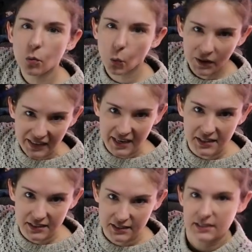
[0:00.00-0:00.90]
One
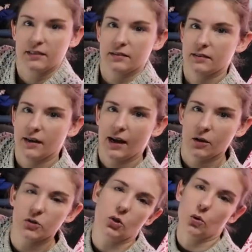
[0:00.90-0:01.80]
last
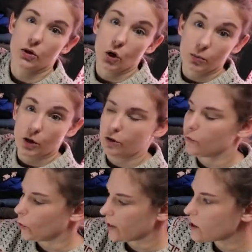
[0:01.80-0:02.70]
household home good
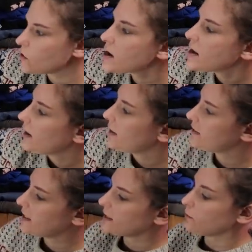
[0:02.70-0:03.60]
for you
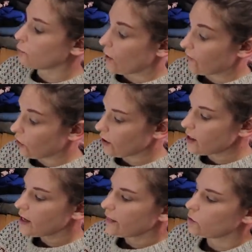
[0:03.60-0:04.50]
is this
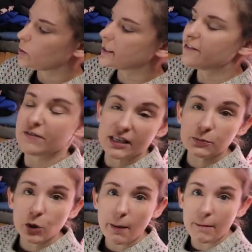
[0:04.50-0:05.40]
Breville. This was a
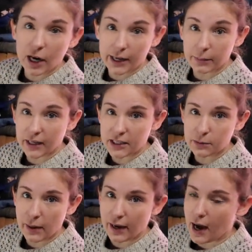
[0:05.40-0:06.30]
Facebook marketplace
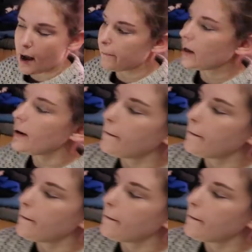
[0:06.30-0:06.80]
pickup.